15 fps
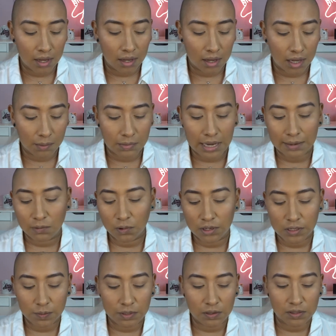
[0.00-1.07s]
I'm going
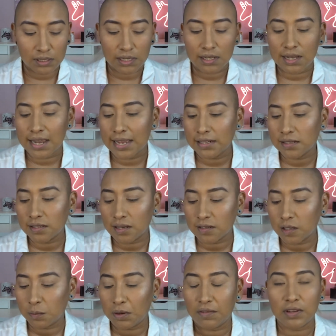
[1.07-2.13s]
to be using the
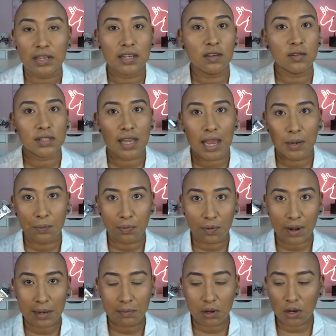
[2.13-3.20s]
Anastasia Beverly Hills Eye
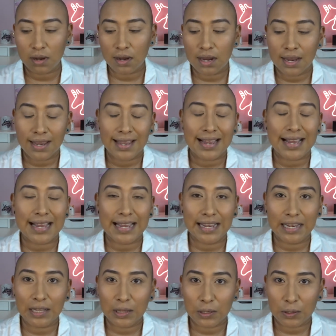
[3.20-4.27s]
Primer.
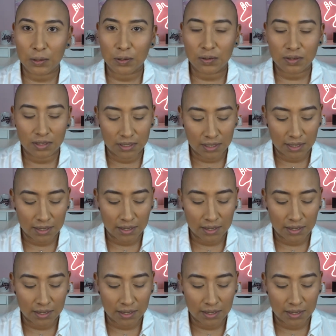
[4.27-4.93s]
I learned